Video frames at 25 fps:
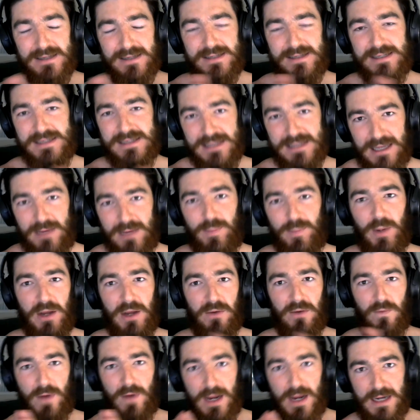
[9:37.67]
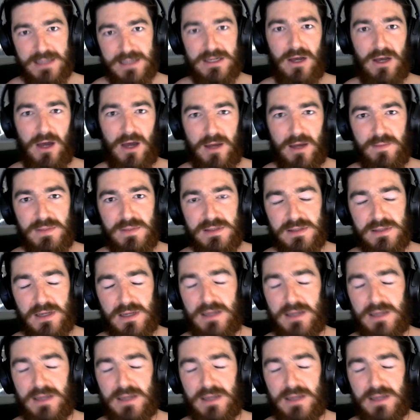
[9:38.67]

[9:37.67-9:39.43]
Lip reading: sleep and wake times